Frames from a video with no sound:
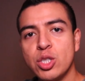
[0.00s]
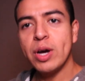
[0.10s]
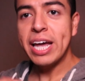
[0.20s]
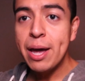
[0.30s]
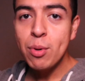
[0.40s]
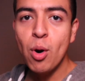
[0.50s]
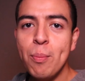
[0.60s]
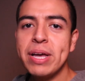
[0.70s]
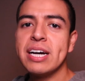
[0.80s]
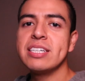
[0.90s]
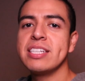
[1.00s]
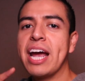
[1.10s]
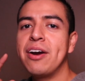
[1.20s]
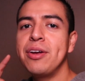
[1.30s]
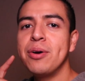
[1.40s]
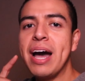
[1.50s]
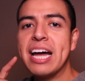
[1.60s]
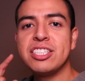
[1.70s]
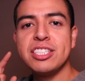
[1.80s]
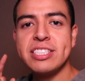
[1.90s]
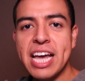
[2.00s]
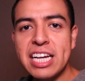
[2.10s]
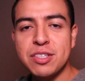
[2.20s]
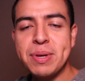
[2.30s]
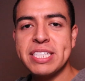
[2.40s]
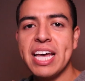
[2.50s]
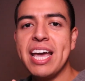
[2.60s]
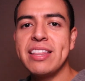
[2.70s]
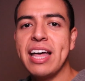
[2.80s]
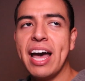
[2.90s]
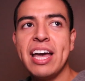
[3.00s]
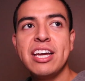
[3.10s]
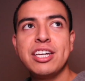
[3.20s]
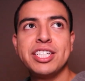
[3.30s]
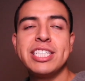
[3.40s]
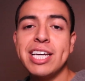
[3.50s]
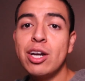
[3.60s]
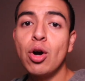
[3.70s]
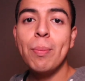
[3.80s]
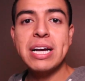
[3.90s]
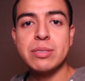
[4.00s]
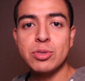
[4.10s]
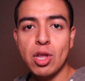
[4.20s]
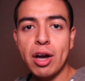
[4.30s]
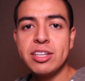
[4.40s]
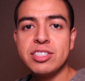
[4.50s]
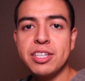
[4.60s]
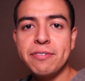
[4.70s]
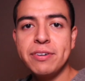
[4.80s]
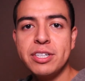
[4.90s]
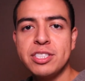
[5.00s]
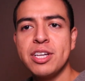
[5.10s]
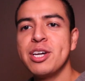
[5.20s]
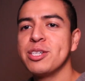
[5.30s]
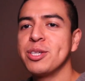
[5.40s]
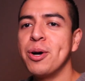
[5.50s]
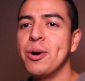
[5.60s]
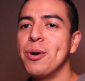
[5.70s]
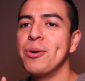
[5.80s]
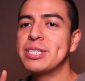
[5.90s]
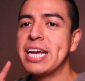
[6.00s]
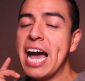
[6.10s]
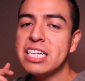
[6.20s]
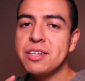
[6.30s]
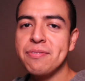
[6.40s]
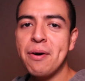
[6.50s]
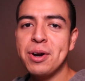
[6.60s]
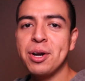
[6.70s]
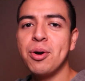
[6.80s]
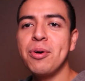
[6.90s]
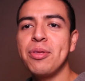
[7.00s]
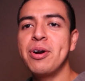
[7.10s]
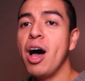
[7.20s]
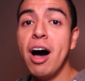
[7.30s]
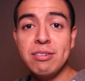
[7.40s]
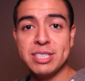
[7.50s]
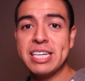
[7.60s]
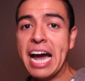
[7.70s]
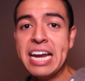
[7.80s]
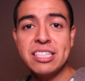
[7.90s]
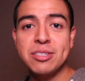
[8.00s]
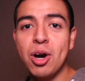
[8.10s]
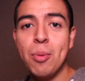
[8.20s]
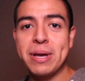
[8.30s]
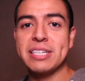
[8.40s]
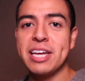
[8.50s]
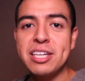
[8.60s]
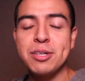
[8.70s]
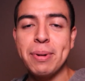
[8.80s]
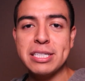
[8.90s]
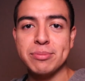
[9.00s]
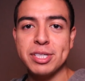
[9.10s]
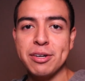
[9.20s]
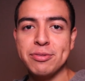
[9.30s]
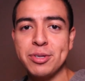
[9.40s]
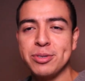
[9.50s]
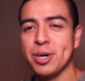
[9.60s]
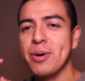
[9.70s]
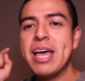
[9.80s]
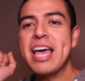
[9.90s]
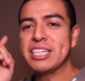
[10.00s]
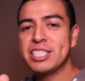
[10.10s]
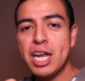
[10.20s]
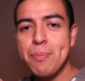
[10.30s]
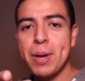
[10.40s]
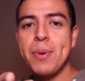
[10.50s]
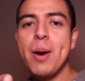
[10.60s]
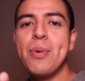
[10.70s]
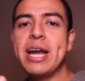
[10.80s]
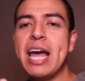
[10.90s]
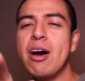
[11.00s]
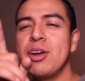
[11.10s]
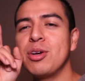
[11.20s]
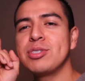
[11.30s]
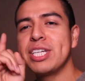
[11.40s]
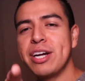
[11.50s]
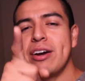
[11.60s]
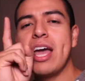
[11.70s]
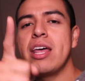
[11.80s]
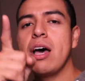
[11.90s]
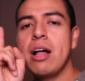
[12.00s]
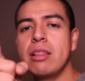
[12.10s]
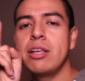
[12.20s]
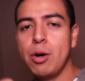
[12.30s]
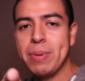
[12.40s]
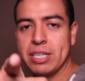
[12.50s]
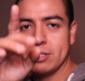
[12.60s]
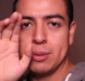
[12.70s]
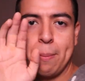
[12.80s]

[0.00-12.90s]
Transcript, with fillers: So I came home because Ariel had just texted me saying that she's gonna go buy some stocking stuffers. So she asked me if I wanted to go with her, and obviously I need to go because I need to buy some stuff too. So she's gonna pick me up right now, and you'll see her in a little bit.